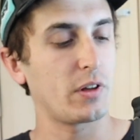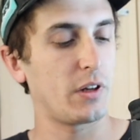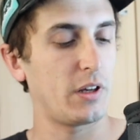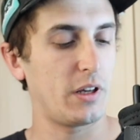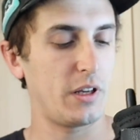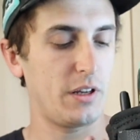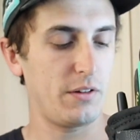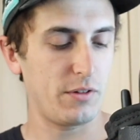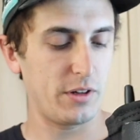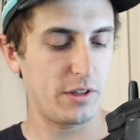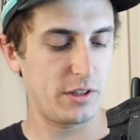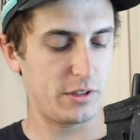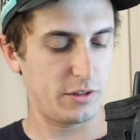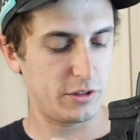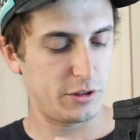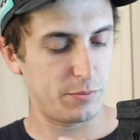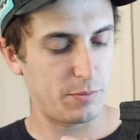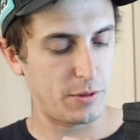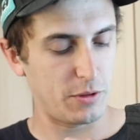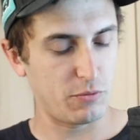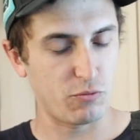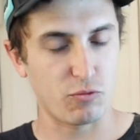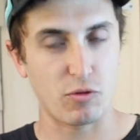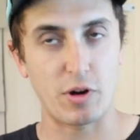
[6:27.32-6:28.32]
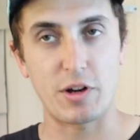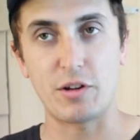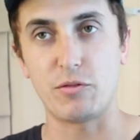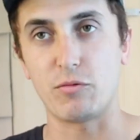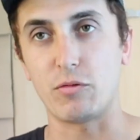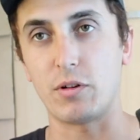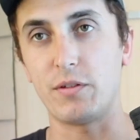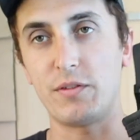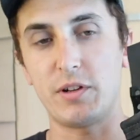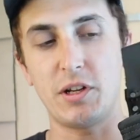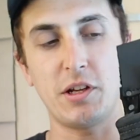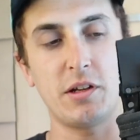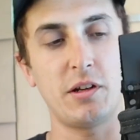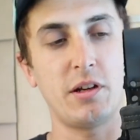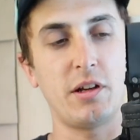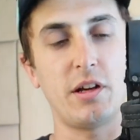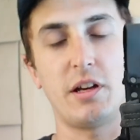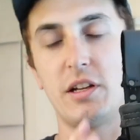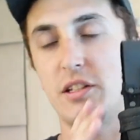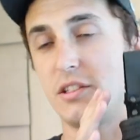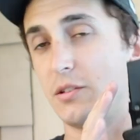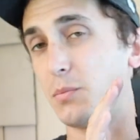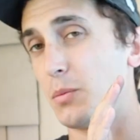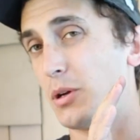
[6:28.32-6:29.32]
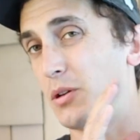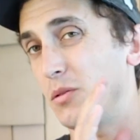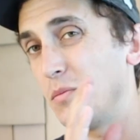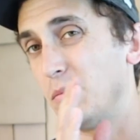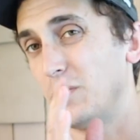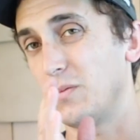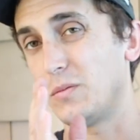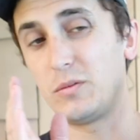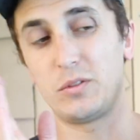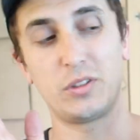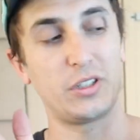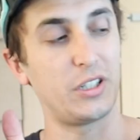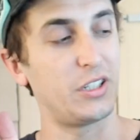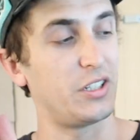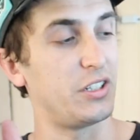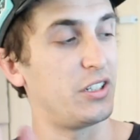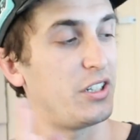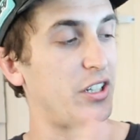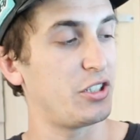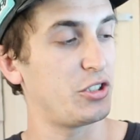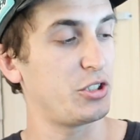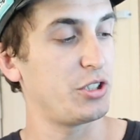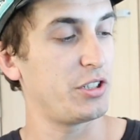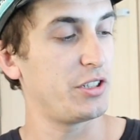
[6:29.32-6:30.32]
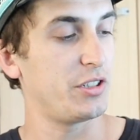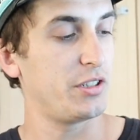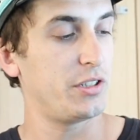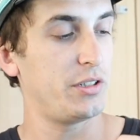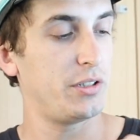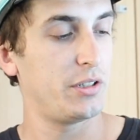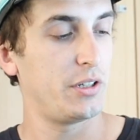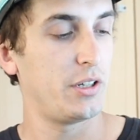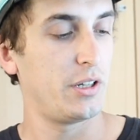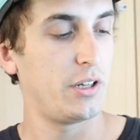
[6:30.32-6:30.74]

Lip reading: Everything's been re-riveted. It's been conditioned.